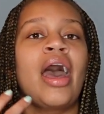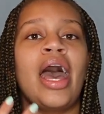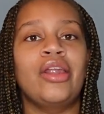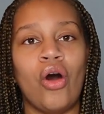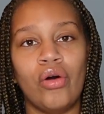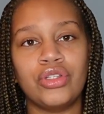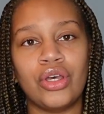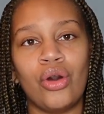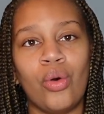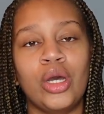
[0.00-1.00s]
and
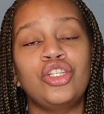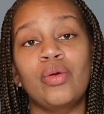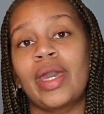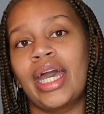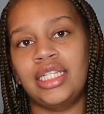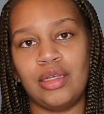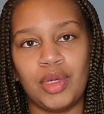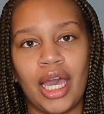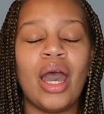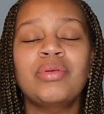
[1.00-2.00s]
also doing
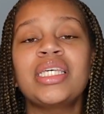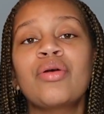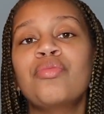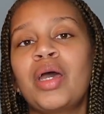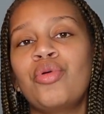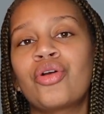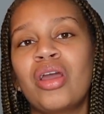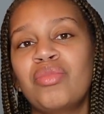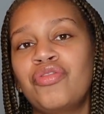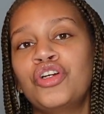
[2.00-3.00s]
edTPA. I would say with my
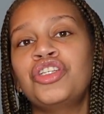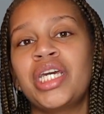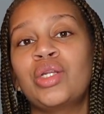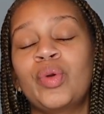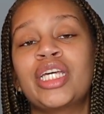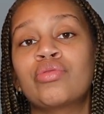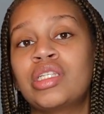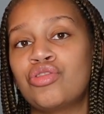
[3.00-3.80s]
program, the first 10 weeks was